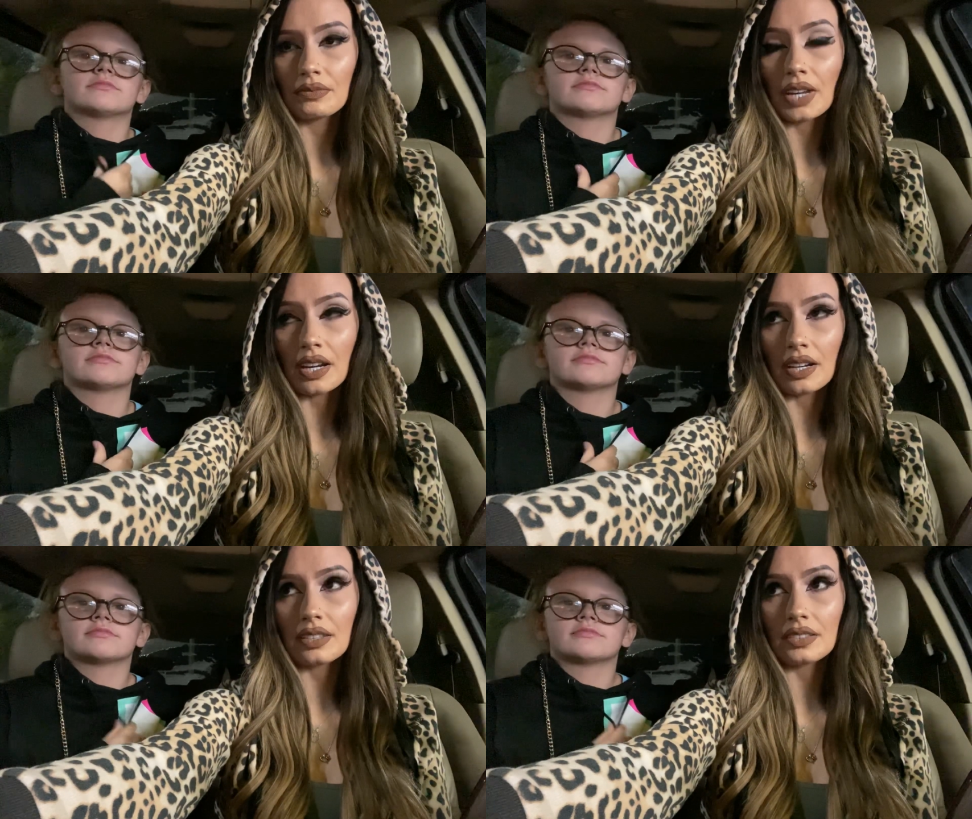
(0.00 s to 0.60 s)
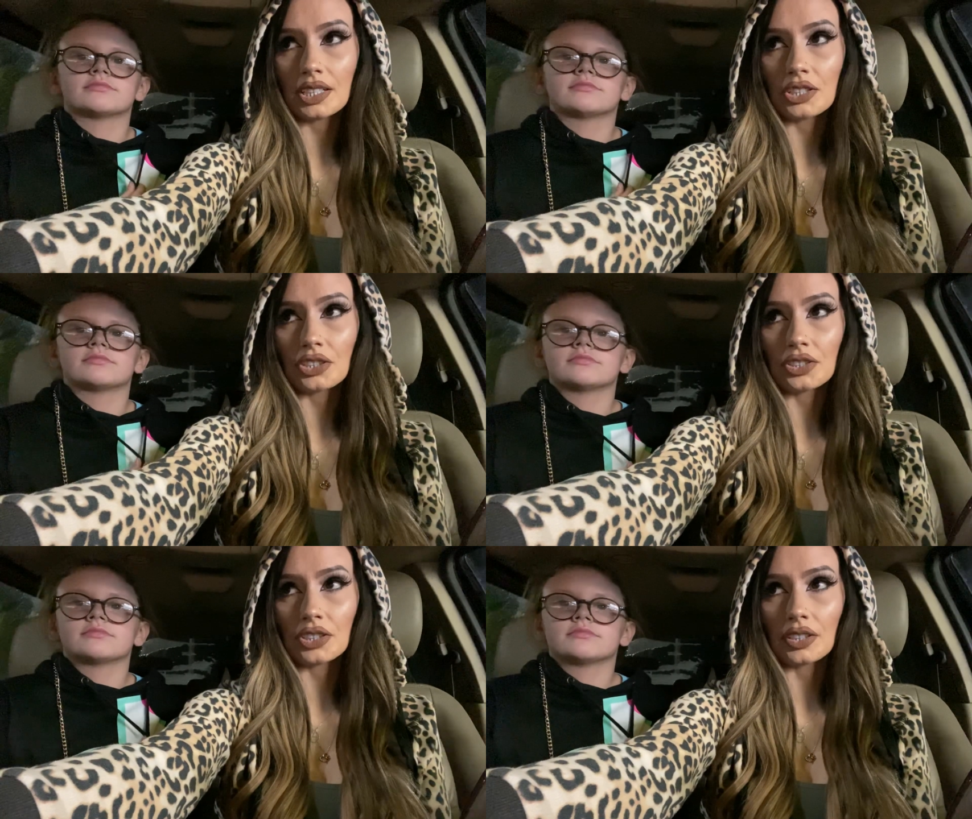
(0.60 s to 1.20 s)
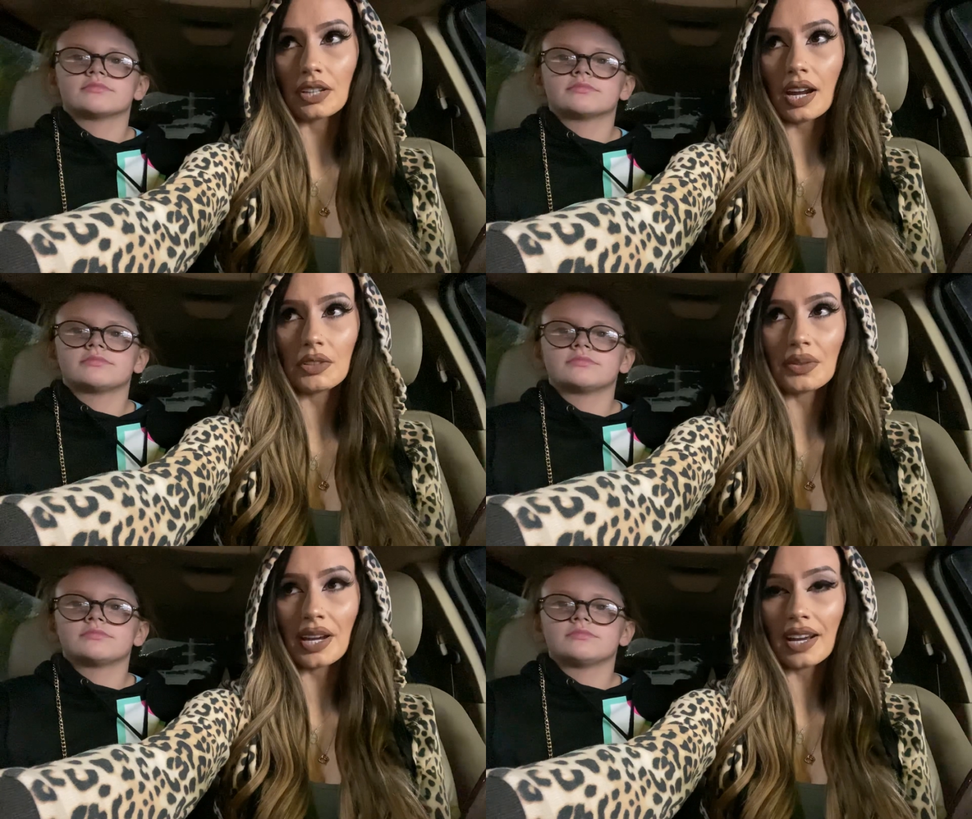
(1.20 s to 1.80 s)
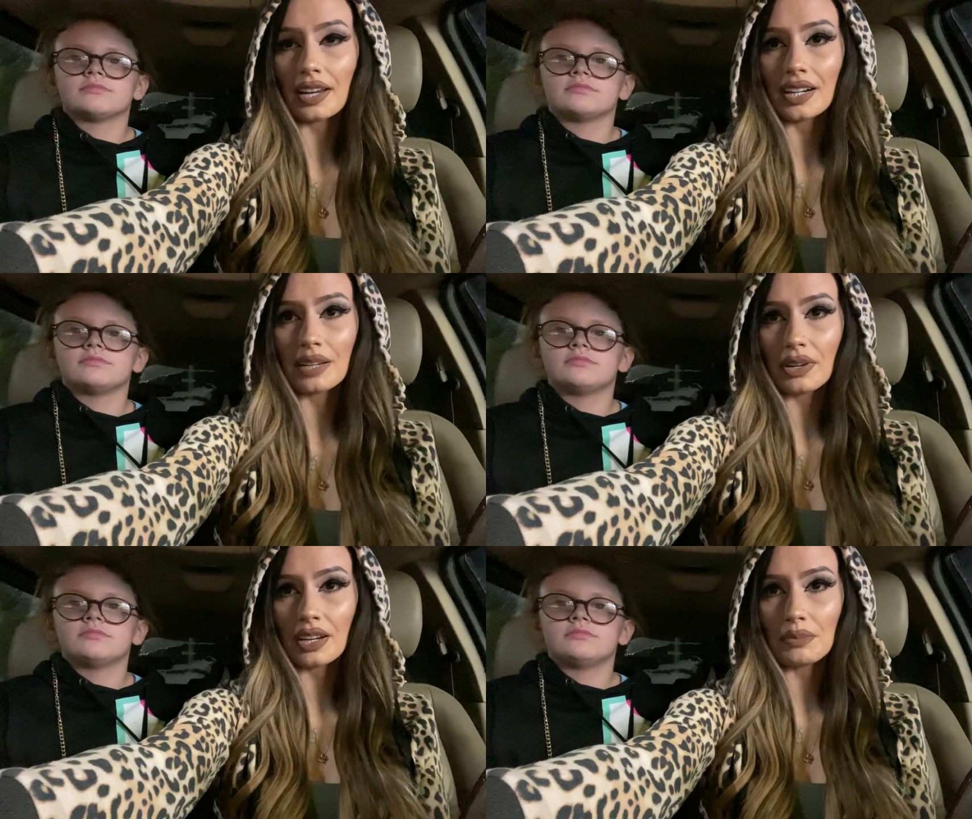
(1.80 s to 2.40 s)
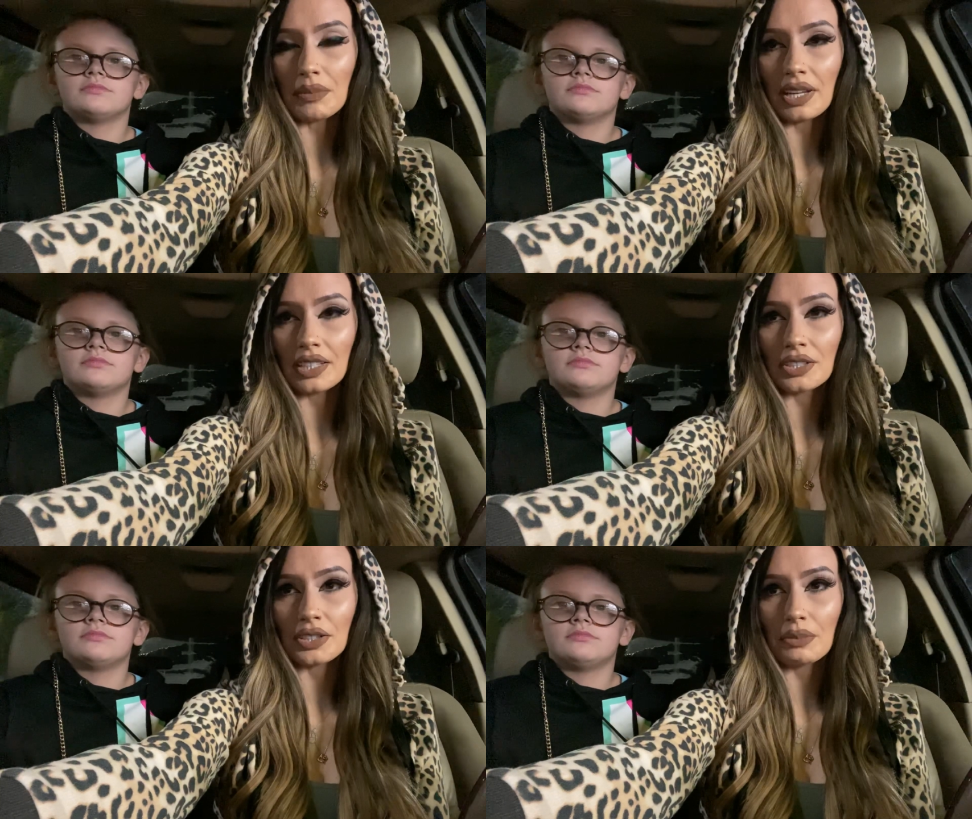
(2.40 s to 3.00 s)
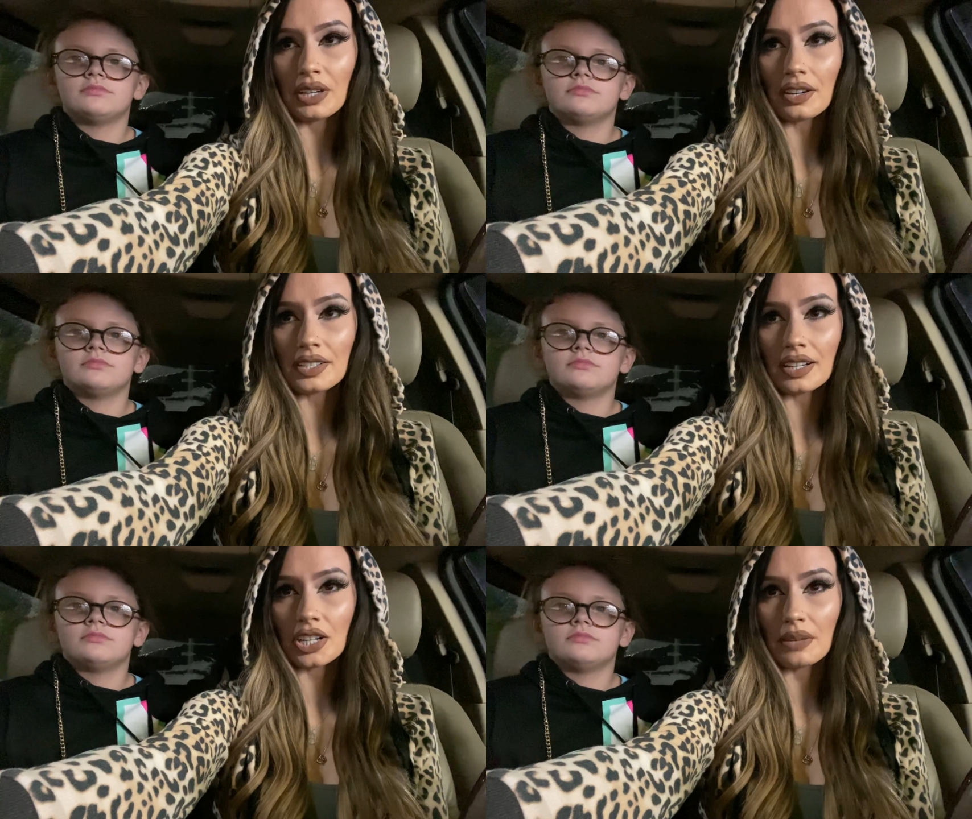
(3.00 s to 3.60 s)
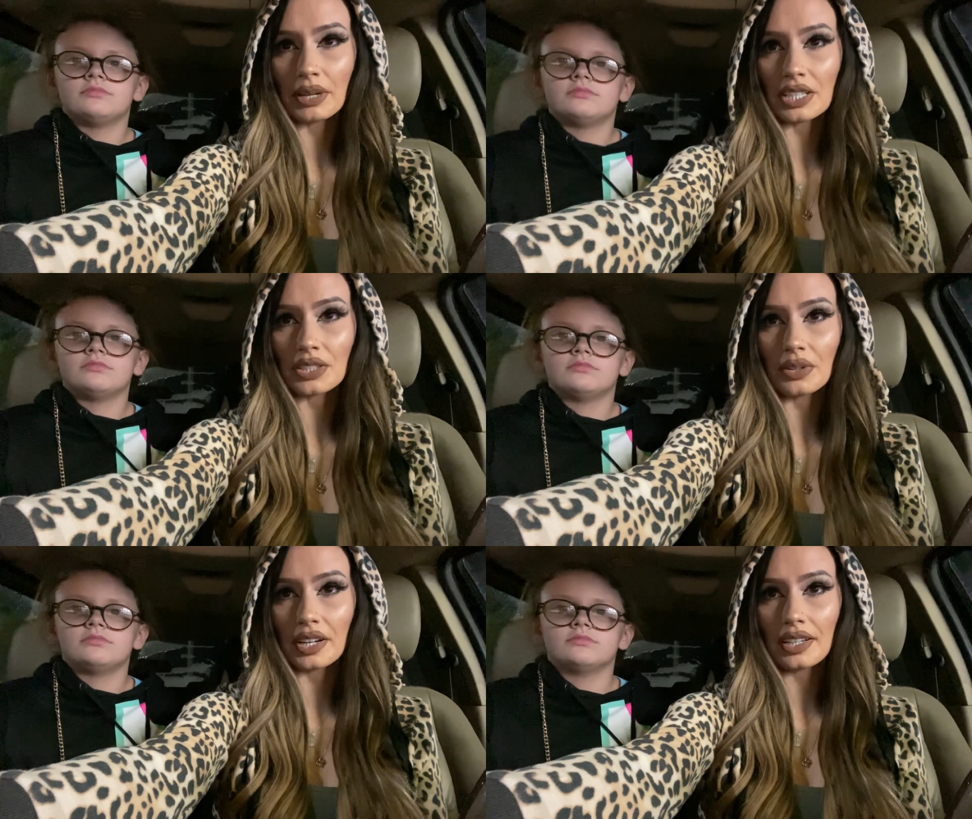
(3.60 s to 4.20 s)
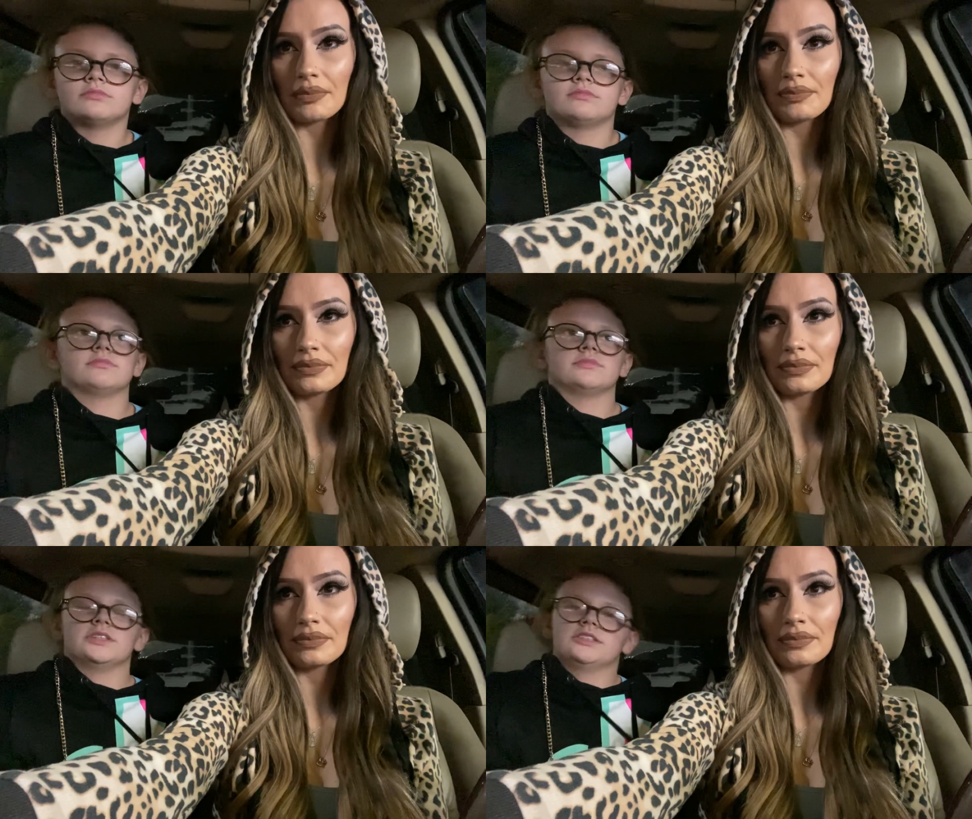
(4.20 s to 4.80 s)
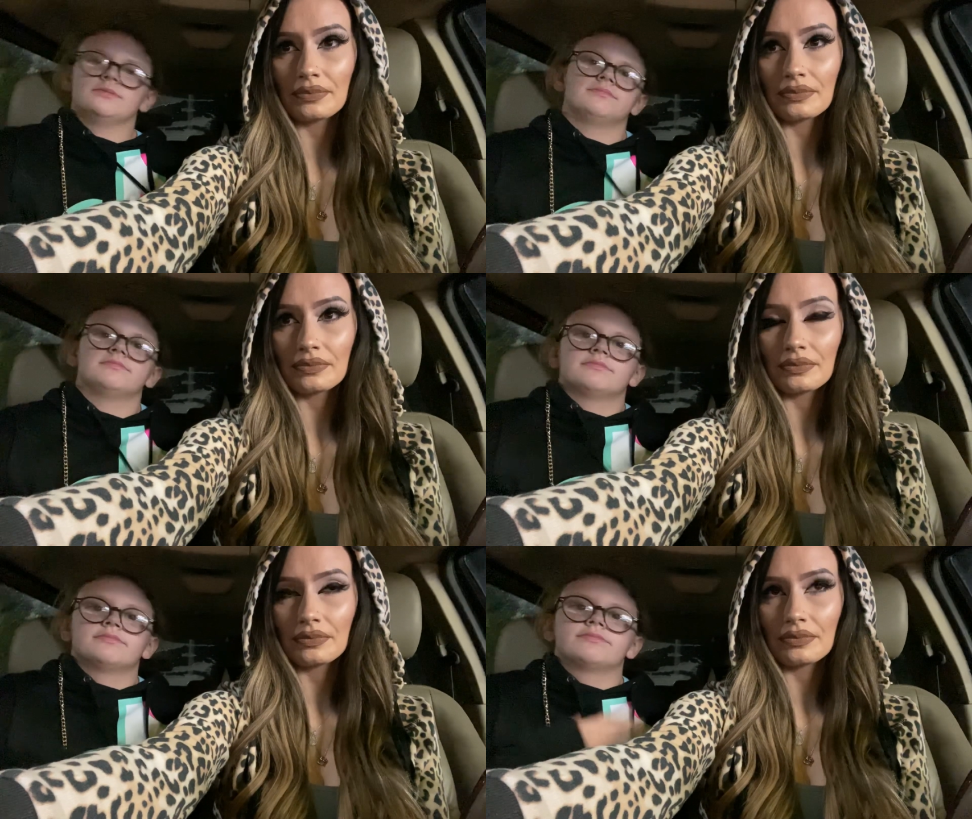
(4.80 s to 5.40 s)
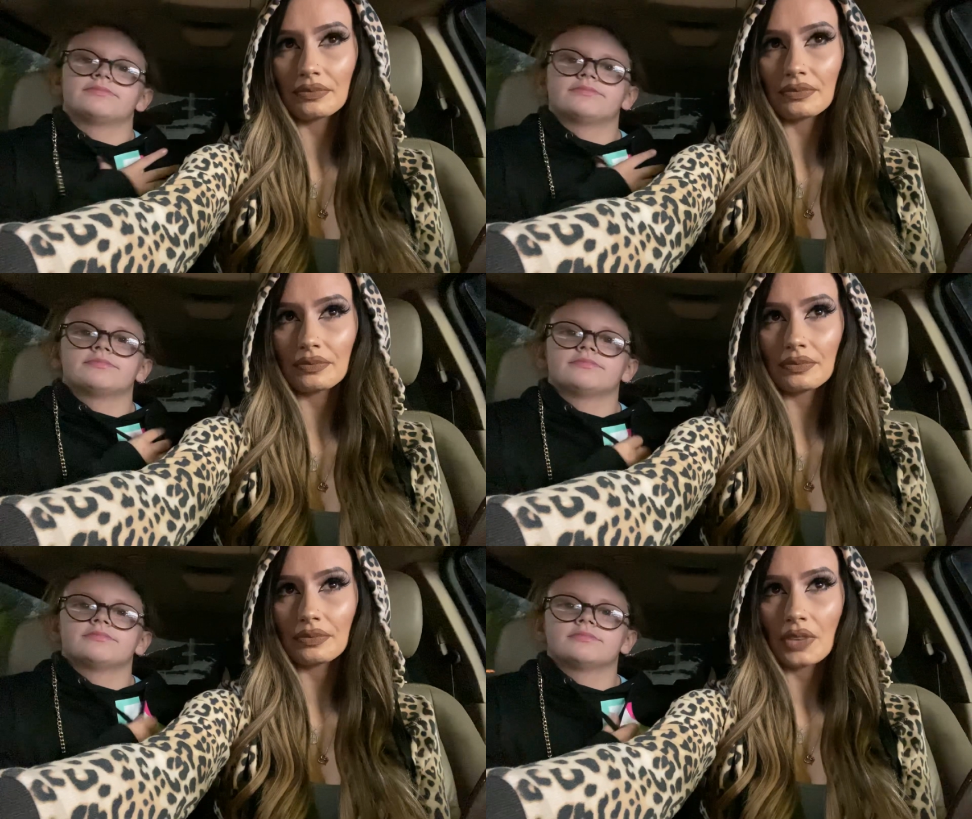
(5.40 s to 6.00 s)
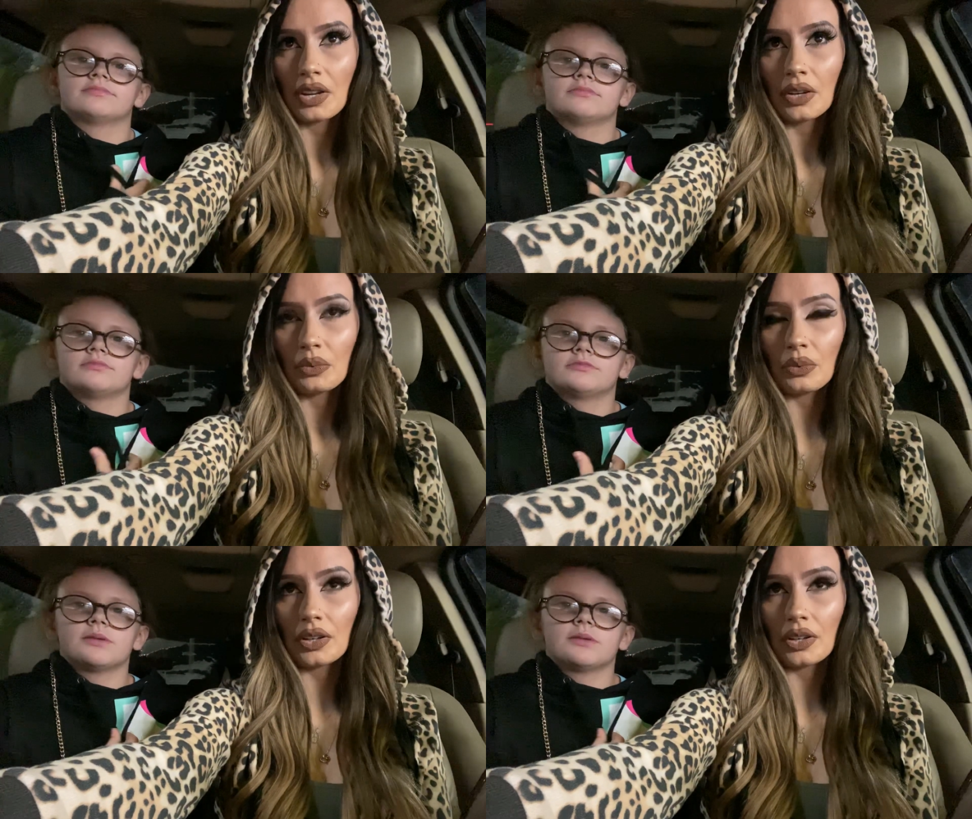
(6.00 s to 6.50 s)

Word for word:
Speaker 1: Yeah, the teachers should. Have you had anybody be mean to you because I share my story? No. What